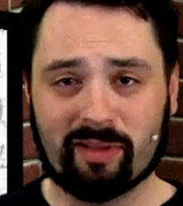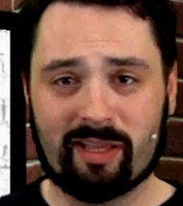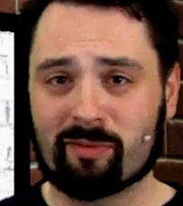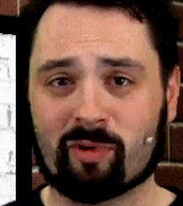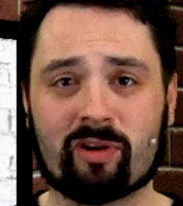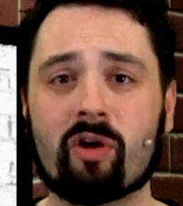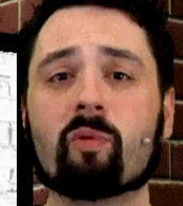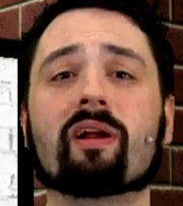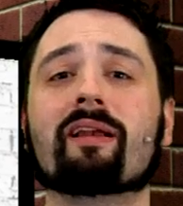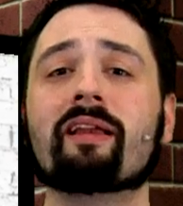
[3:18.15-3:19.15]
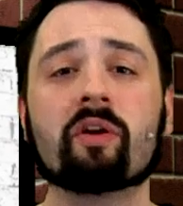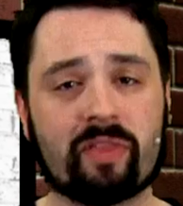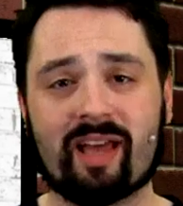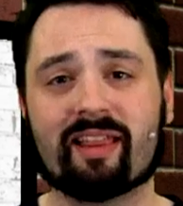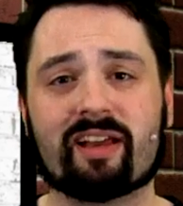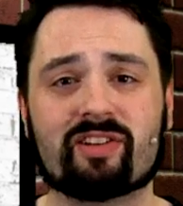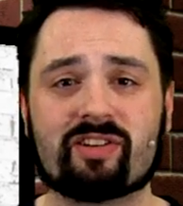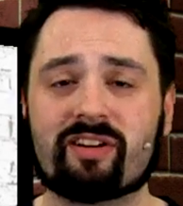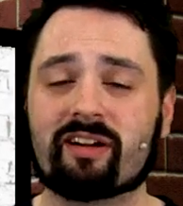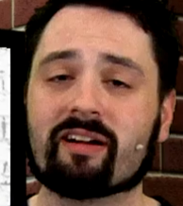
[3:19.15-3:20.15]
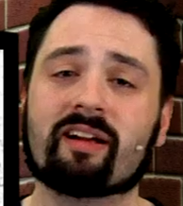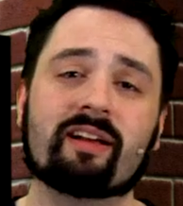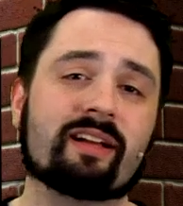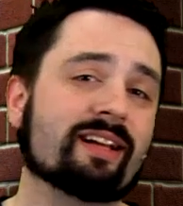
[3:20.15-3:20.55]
They were nowhere near that last year.